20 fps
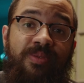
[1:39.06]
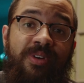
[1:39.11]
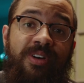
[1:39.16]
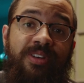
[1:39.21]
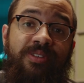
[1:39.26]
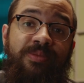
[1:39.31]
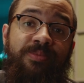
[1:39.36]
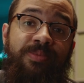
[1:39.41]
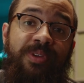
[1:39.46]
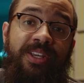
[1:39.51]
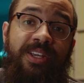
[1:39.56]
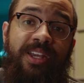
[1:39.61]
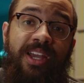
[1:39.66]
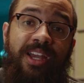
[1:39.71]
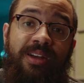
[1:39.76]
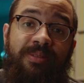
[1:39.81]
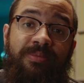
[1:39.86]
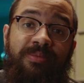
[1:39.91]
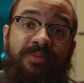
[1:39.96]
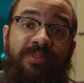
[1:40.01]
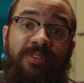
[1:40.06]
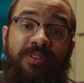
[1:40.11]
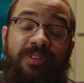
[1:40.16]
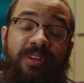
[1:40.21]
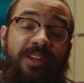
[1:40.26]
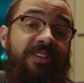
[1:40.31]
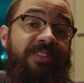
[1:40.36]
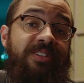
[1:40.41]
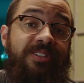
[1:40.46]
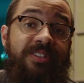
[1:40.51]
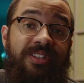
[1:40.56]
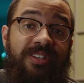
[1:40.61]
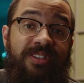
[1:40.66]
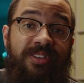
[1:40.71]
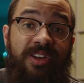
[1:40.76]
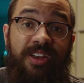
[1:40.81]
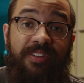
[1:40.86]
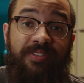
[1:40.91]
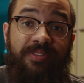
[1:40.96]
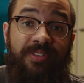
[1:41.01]
want your B cam looking just a
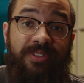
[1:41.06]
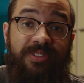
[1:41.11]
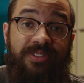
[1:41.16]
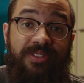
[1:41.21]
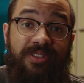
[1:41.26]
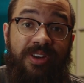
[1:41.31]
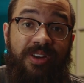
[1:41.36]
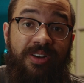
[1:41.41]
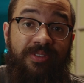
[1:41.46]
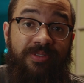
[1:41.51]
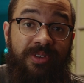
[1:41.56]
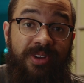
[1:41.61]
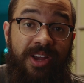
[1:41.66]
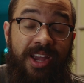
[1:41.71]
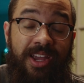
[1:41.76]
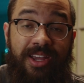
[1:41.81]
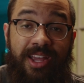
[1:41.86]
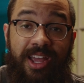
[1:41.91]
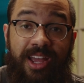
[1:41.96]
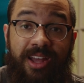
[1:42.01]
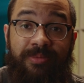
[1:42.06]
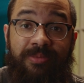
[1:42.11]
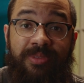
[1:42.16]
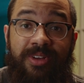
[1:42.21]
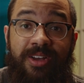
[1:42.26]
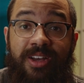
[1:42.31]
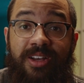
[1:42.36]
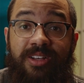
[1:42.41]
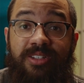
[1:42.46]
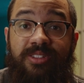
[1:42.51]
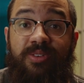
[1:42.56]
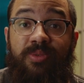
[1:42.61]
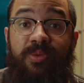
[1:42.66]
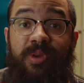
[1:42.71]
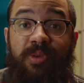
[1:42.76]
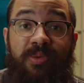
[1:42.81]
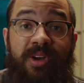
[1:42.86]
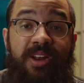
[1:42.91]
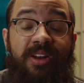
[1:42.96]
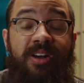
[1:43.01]
tight version of your A cam, so we
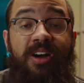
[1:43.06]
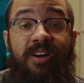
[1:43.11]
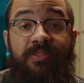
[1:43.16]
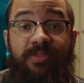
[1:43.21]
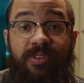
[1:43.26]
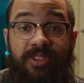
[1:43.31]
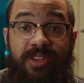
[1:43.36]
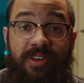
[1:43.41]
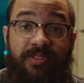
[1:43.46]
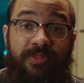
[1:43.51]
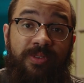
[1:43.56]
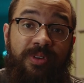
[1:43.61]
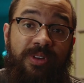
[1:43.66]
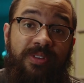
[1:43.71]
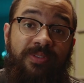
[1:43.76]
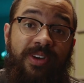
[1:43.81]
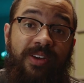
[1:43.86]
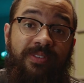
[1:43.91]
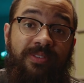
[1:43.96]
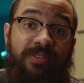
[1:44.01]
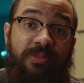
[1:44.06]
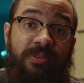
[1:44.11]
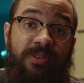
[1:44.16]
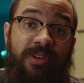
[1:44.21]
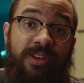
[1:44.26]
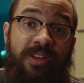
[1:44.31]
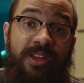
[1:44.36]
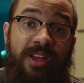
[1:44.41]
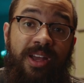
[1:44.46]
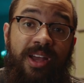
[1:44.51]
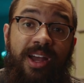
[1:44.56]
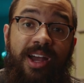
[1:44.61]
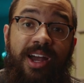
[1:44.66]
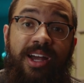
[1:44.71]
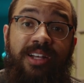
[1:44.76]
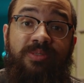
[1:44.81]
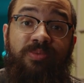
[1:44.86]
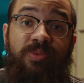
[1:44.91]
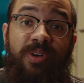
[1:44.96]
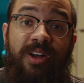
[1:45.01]
went off on that 45-degree,
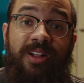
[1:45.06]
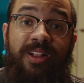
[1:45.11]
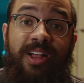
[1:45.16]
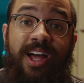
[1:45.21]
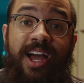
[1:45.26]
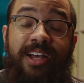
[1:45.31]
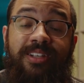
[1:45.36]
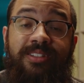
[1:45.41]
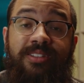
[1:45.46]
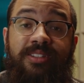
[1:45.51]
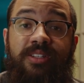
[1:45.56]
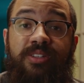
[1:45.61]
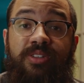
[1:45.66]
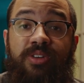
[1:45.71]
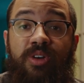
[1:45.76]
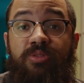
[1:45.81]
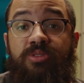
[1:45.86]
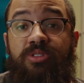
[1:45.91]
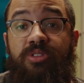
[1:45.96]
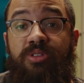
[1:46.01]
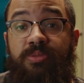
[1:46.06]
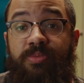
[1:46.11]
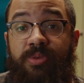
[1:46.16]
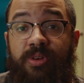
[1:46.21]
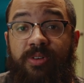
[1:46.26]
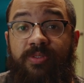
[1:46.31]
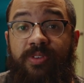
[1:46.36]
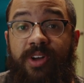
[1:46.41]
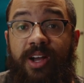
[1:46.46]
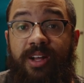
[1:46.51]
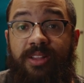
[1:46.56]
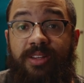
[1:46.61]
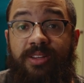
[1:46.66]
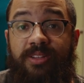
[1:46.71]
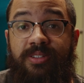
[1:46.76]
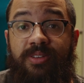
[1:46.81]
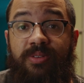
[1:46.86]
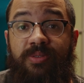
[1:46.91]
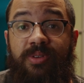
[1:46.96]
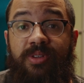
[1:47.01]
as well as didn't go too profile-y
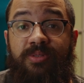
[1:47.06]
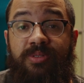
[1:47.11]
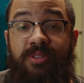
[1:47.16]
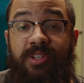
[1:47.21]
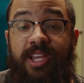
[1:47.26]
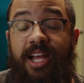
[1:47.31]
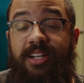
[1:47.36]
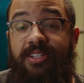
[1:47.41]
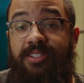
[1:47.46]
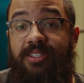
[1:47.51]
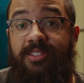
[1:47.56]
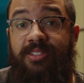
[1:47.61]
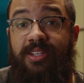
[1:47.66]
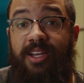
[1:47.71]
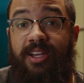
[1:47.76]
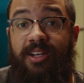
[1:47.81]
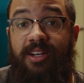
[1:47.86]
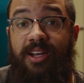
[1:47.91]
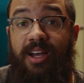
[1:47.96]
so you catch the second